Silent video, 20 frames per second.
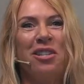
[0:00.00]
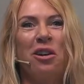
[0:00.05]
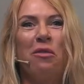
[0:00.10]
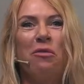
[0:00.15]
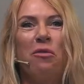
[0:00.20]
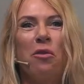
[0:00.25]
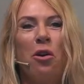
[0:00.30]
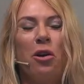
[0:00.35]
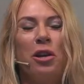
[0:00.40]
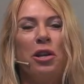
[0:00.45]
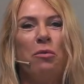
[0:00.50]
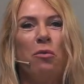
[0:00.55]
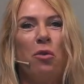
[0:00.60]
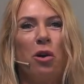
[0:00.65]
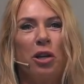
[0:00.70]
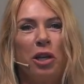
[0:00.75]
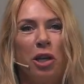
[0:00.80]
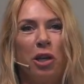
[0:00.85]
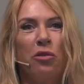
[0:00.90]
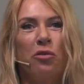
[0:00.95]
of Early
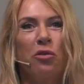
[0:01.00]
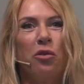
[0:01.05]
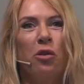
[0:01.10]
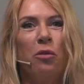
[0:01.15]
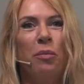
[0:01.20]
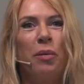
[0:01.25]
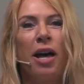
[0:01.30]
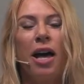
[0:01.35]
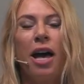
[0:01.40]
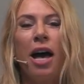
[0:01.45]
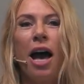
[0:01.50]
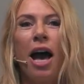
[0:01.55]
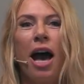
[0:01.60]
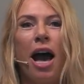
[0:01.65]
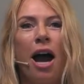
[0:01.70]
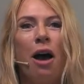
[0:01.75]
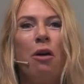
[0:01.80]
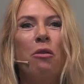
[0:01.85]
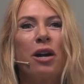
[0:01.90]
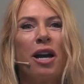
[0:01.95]
Warning Europe,
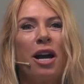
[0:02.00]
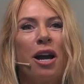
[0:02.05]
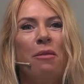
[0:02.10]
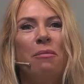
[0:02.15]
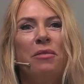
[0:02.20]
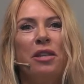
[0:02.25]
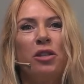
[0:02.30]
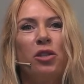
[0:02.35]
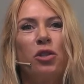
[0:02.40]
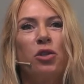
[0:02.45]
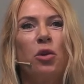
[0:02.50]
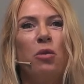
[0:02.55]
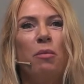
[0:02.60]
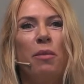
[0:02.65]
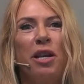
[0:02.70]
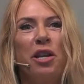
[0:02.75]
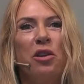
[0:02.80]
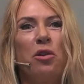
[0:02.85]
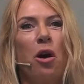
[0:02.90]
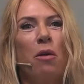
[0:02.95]
how come that so
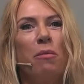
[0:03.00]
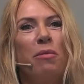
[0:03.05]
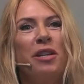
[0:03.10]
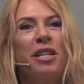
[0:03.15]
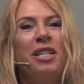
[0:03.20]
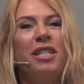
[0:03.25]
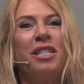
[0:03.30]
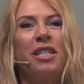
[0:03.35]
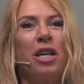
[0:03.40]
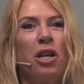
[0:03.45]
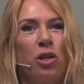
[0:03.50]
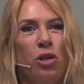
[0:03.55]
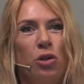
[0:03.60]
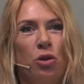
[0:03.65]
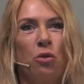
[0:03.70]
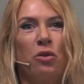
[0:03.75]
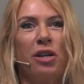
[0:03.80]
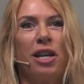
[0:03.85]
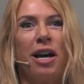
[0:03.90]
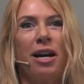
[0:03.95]
many companies
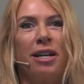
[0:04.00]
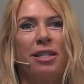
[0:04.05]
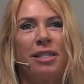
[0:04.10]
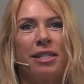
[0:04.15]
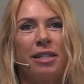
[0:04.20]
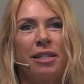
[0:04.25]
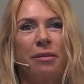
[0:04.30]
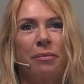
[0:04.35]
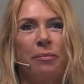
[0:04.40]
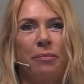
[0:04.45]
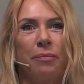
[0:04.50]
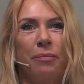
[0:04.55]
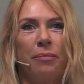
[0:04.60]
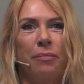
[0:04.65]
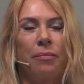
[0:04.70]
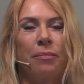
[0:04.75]
don't last?